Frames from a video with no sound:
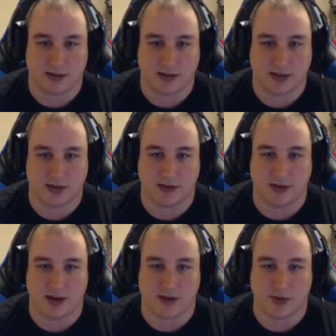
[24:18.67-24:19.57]
So
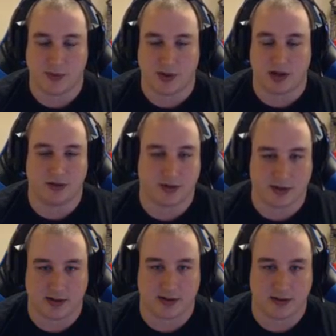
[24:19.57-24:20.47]
every 100
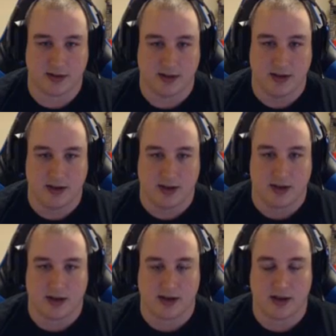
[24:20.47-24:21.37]

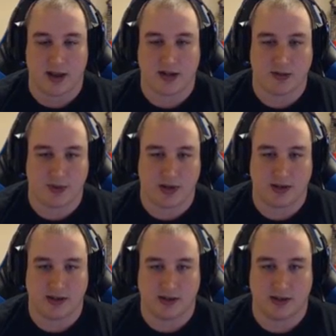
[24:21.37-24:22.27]

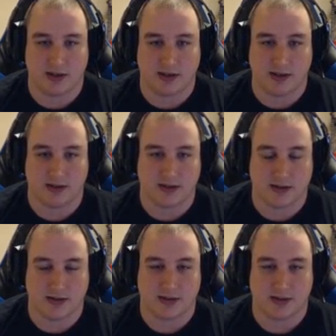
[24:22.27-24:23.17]
HP
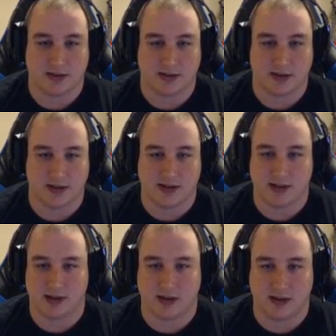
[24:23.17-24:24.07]
is
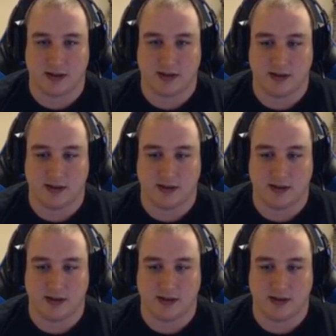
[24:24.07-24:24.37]
considered